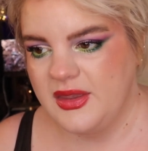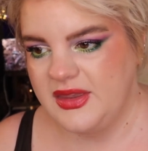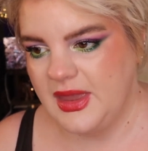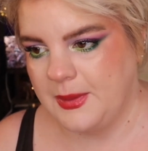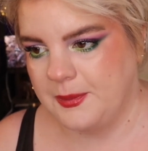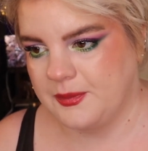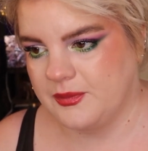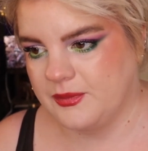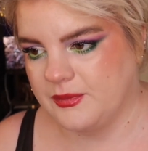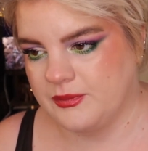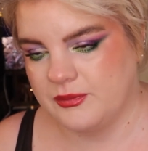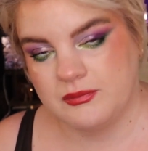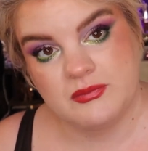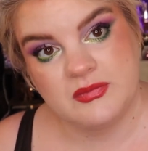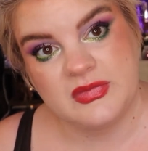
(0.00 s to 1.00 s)
yeah,
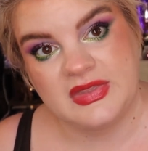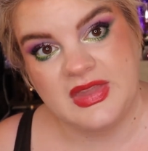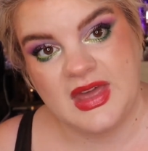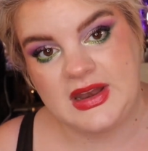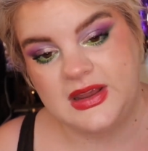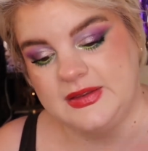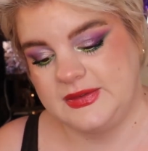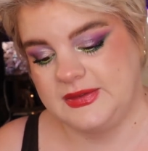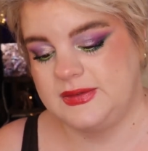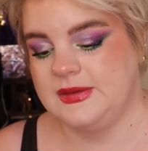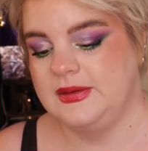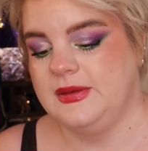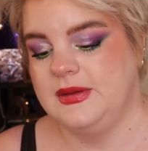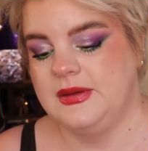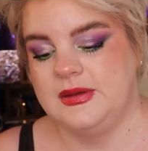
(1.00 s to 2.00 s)
that
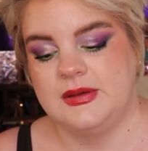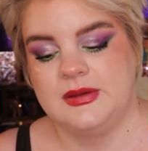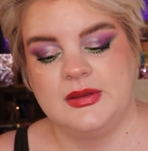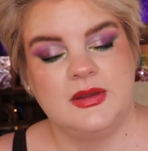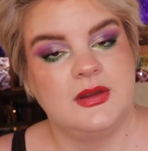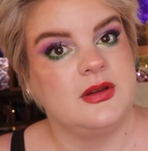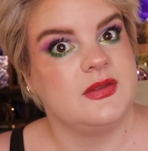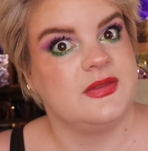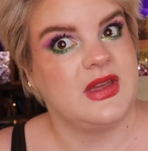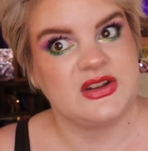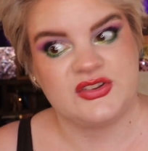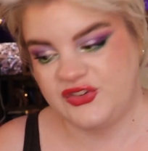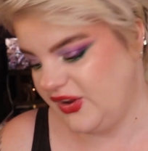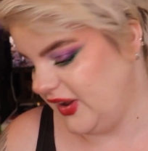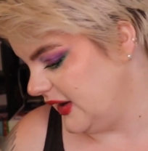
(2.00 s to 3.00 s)
is
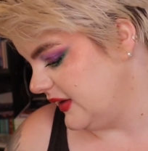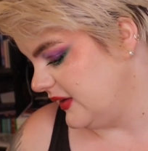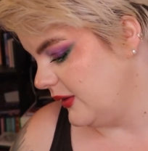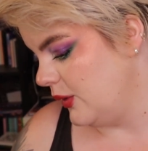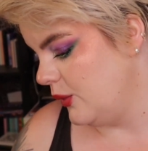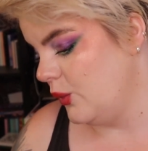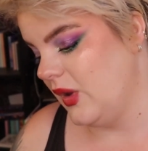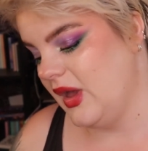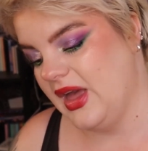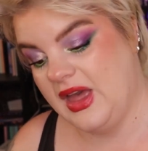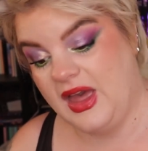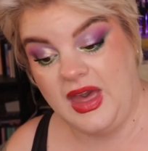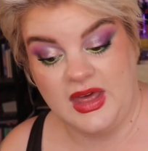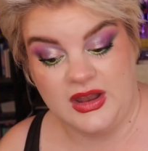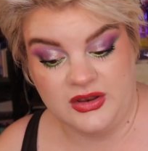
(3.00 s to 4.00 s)
that shade.
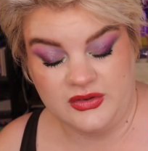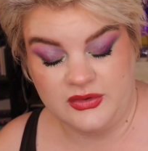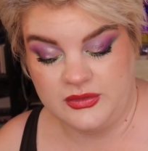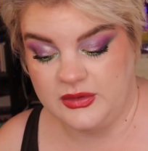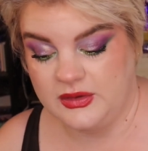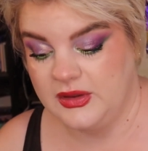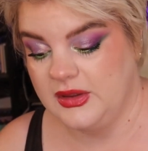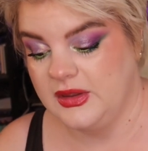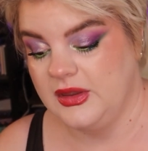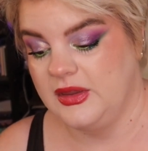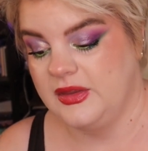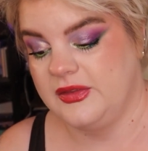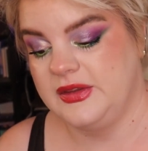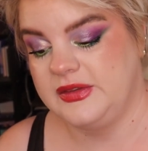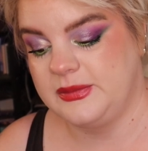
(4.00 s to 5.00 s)
And
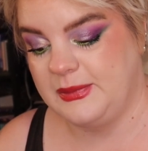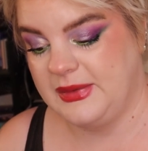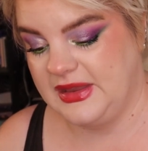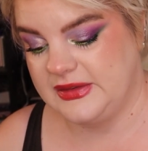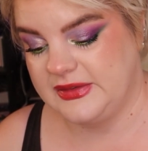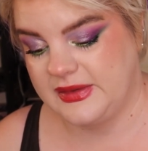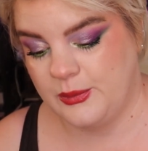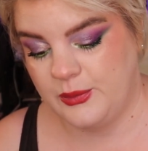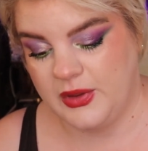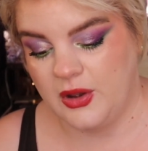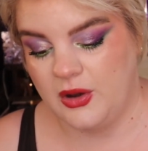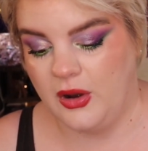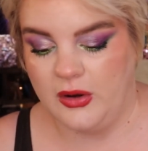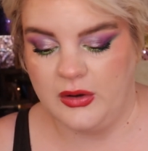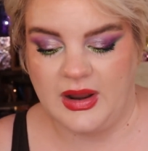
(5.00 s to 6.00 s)
this means that we
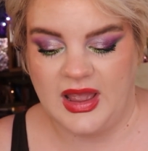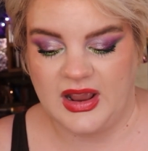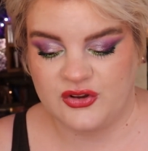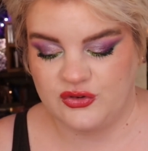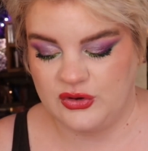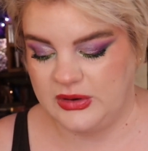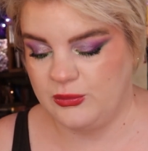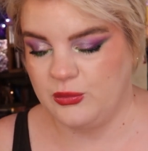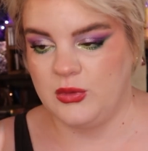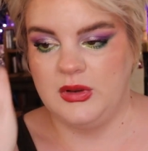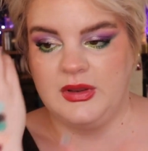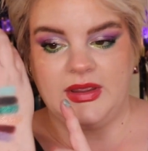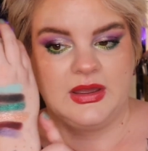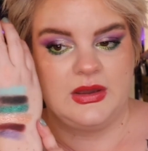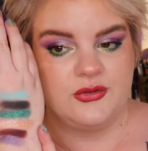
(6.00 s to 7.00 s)
are actually
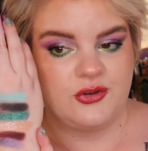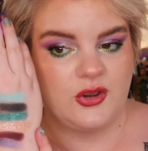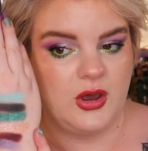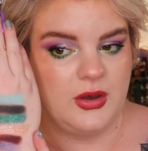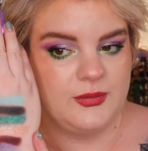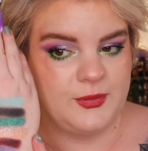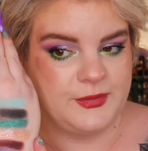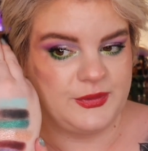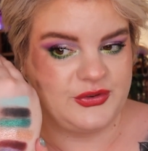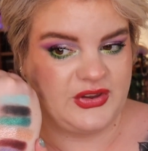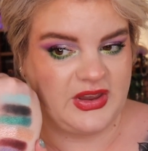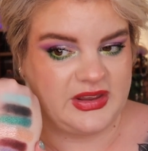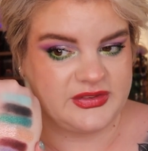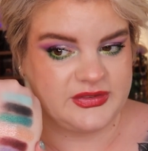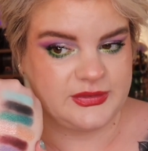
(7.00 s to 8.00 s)
rolling out half of the
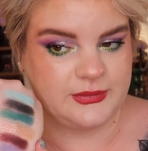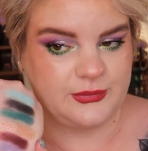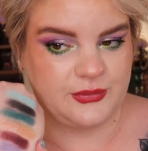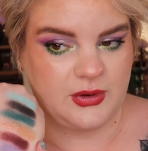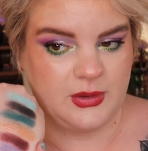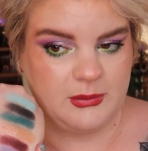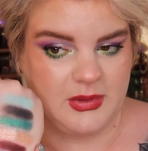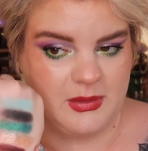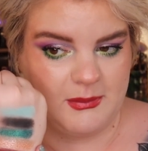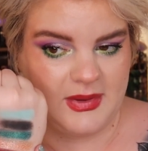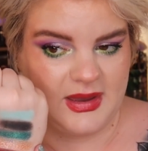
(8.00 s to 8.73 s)
shades from